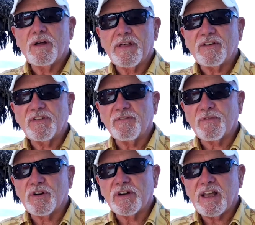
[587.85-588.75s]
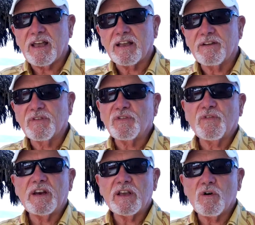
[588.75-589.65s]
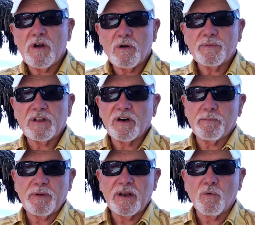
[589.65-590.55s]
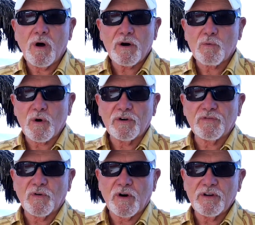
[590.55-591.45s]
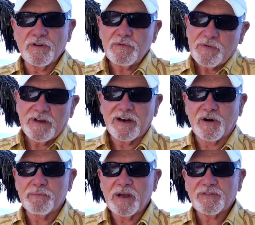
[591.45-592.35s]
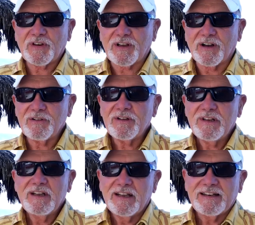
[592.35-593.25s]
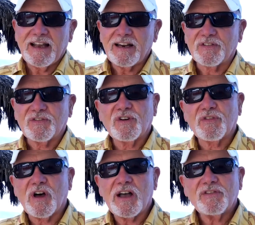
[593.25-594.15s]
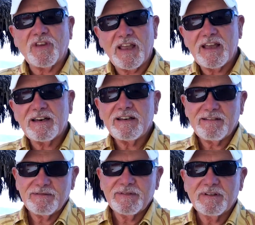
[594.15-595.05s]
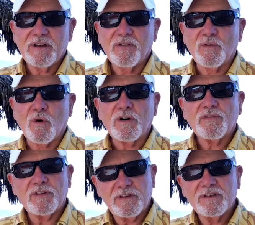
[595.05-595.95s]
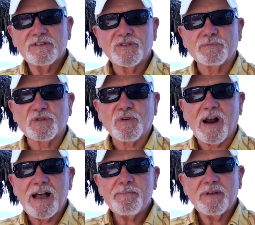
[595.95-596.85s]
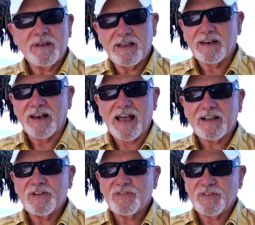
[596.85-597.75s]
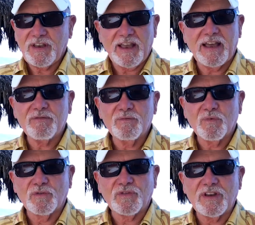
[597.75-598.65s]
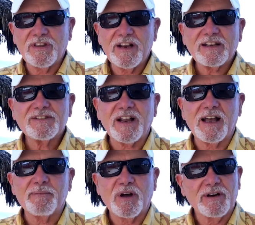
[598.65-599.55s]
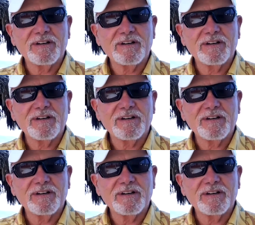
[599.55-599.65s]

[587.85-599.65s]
that's it for today. If this video helped clear up any water worries for you here in Mexico, tell us your thoughts and, of course, subscribe, like us, and we'll see you next time on